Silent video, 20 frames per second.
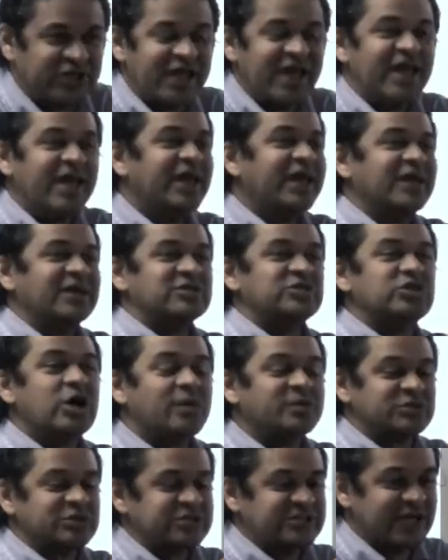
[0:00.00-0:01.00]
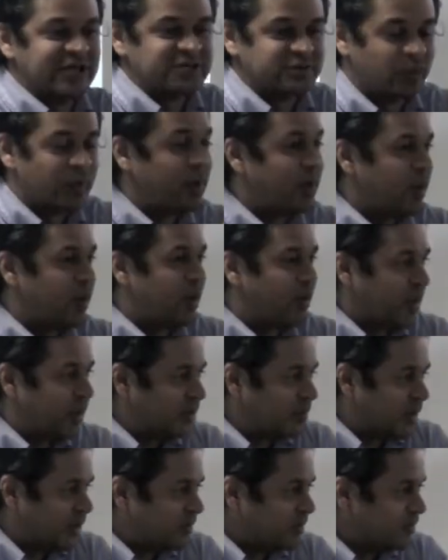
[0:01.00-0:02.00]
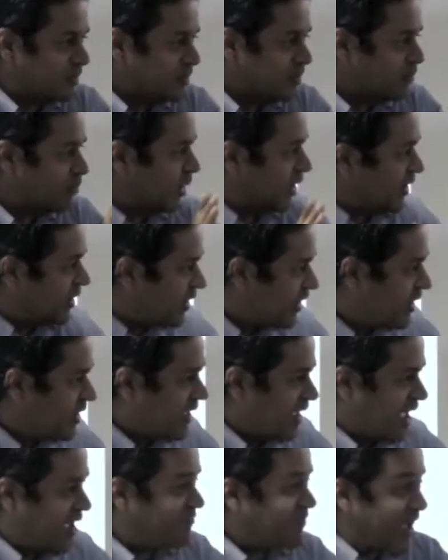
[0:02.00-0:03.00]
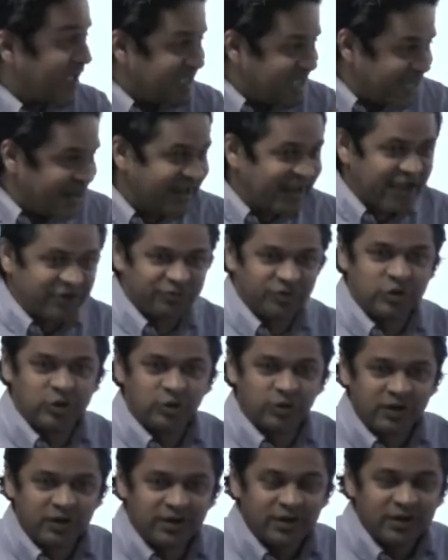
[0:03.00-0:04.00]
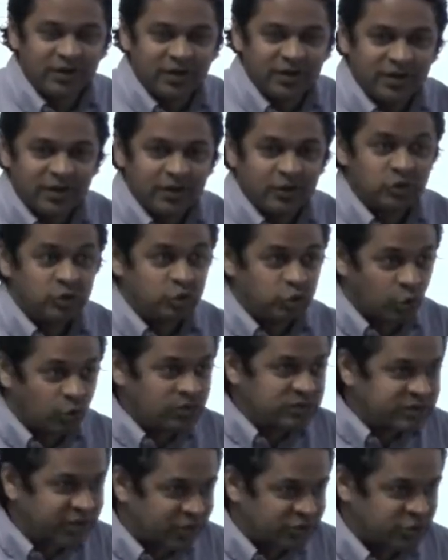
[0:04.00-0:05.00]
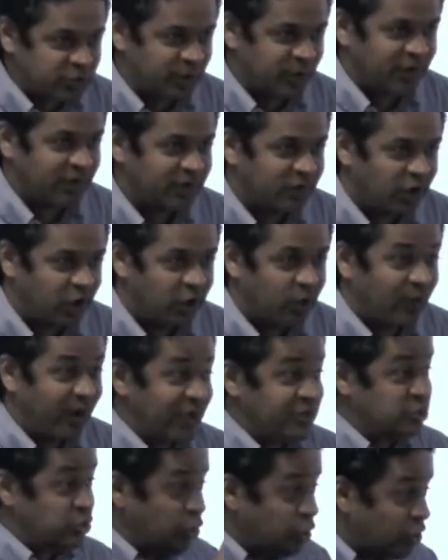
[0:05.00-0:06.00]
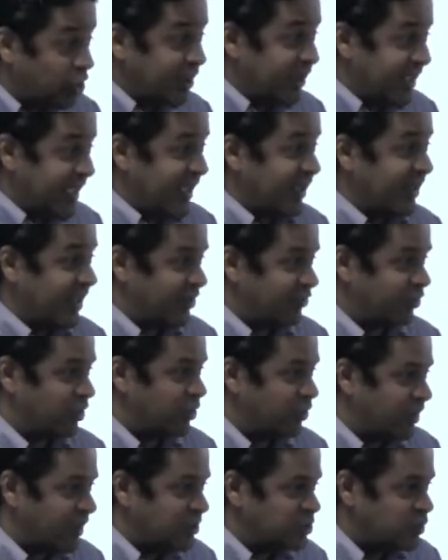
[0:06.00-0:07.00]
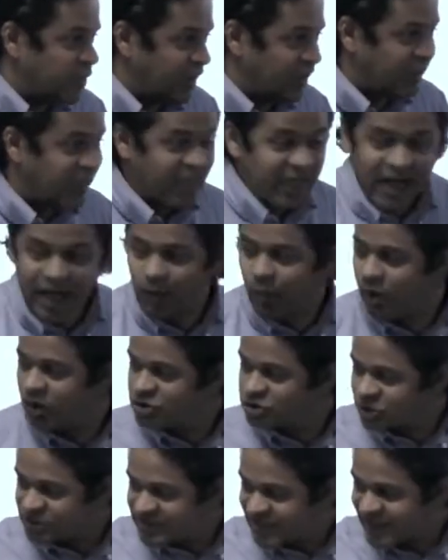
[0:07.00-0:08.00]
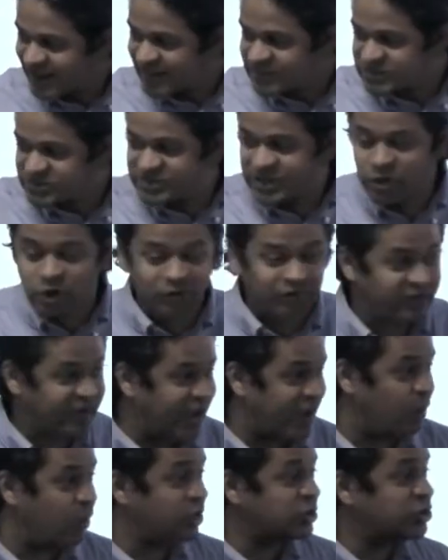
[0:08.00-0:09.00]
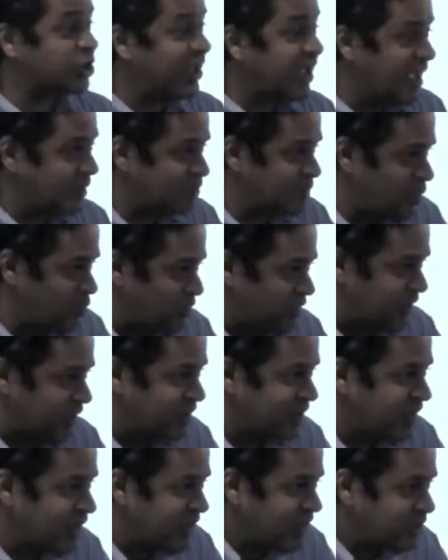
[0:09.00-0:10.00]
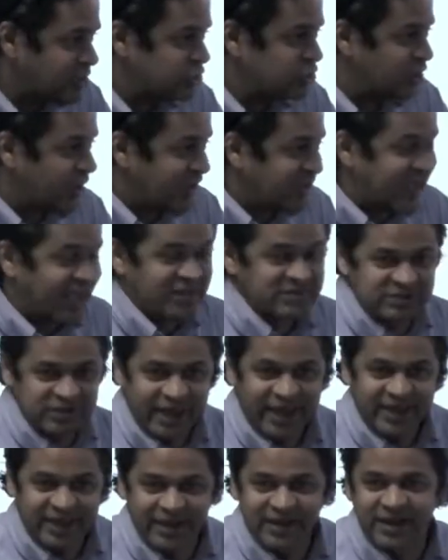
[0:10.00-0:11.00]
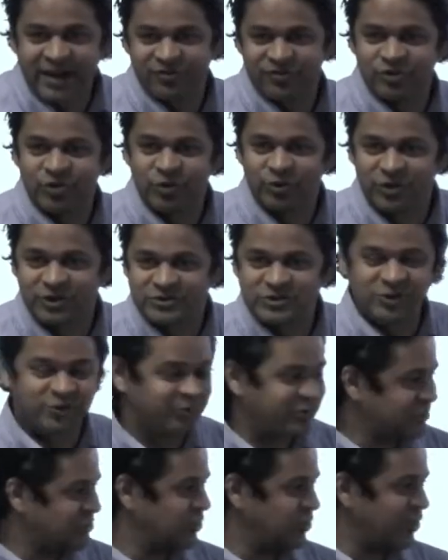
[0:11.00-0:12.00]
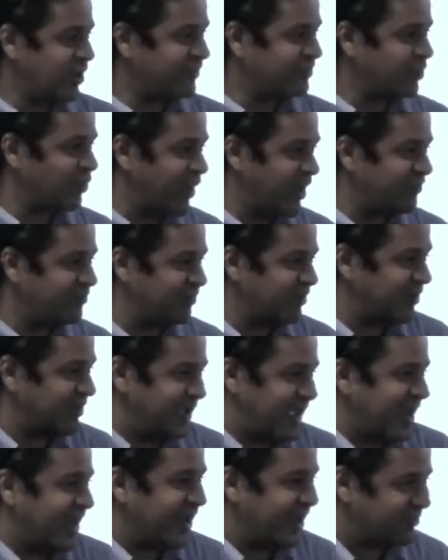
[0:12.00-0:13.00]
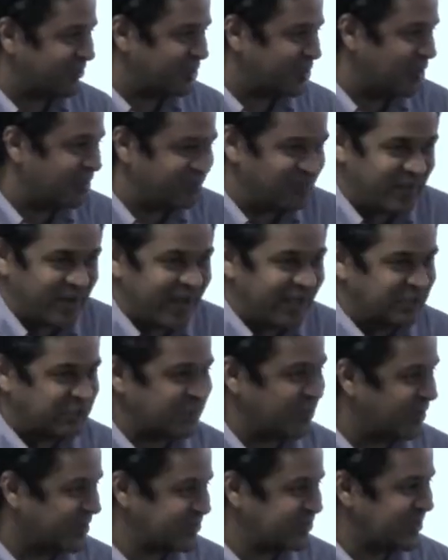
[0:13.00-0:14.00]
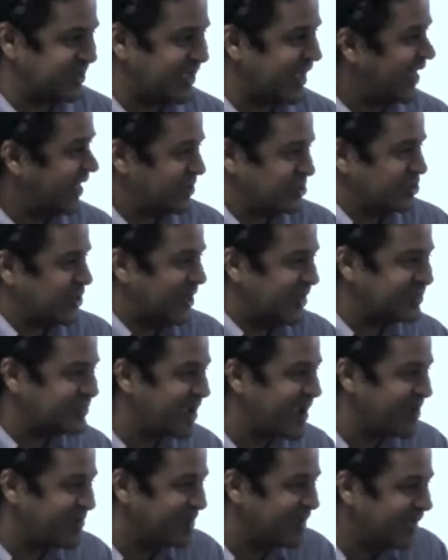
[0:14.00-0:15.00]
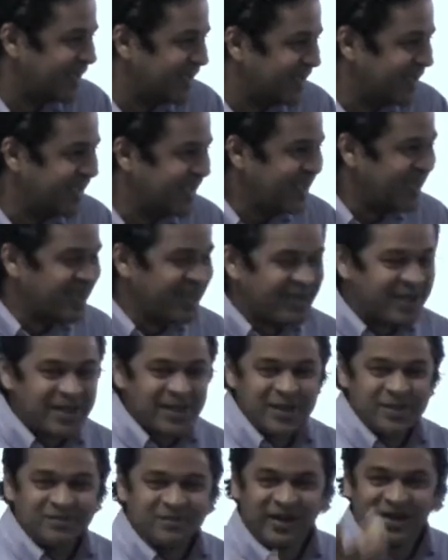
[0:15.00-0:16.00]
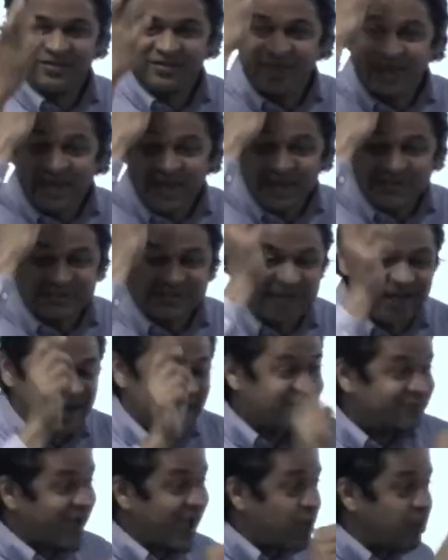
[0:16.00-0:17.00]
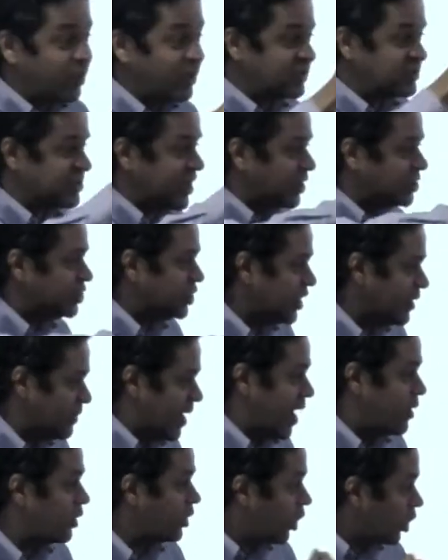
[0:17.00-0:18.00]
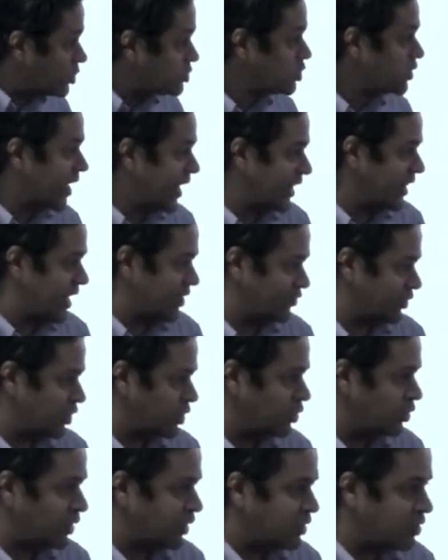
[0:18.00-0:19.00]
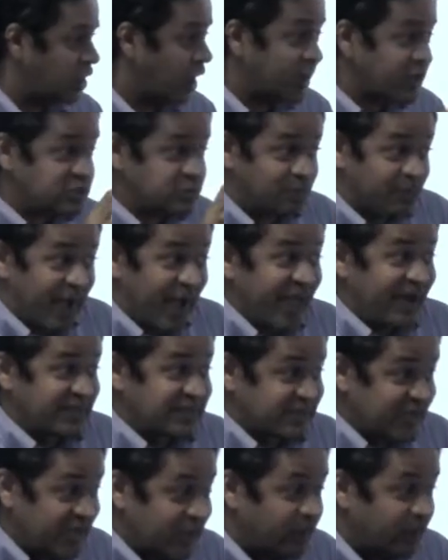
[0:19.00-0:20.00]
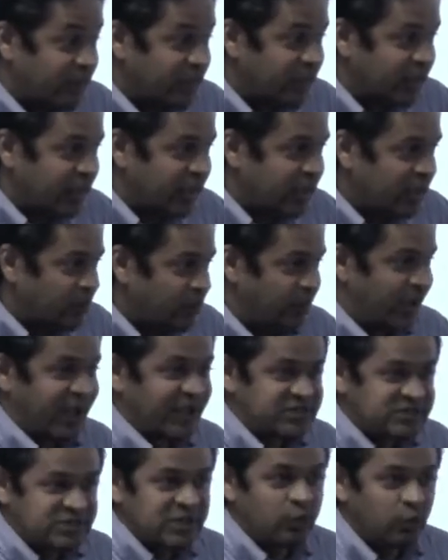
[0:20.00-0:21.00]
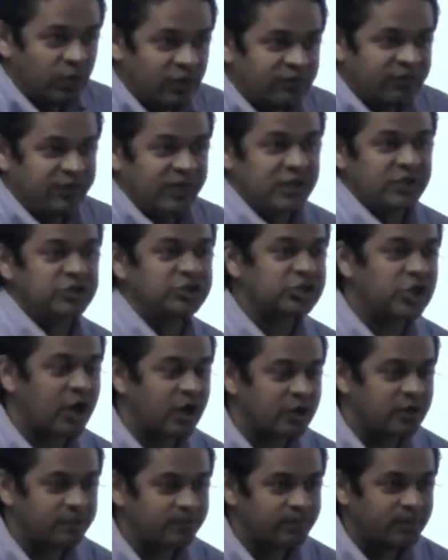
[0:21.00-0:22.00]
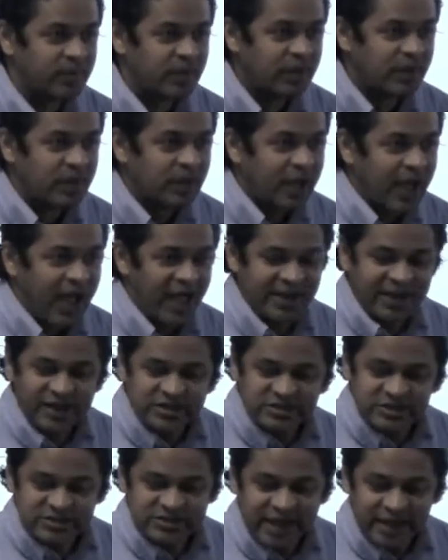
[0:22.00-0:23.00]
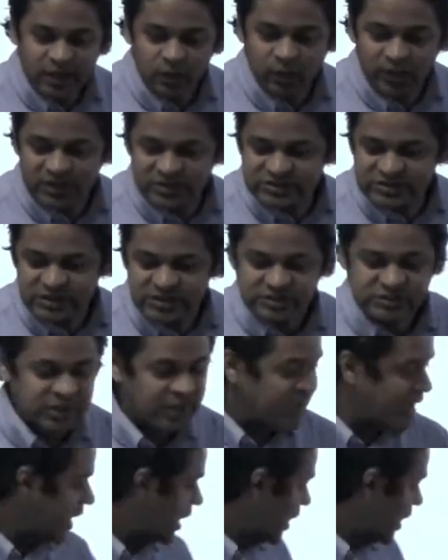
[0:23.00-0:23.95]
it, he stops and he says, wait. But if I get electrocuted, don't touch me. Otherwise, you're going to get electrocuted as well. I want you to take that stick over there. I want you to hit me with it, should in case I get electrocuted. I said, Richard, you don't have to wait for it to get electrocuted for me to hit you with a stick. I'll hit you anytime. But the thing is that if I were to touch him, I would also get electrocuted. Not as bad as him, but I still would feel a shock. And that's exactly what this is.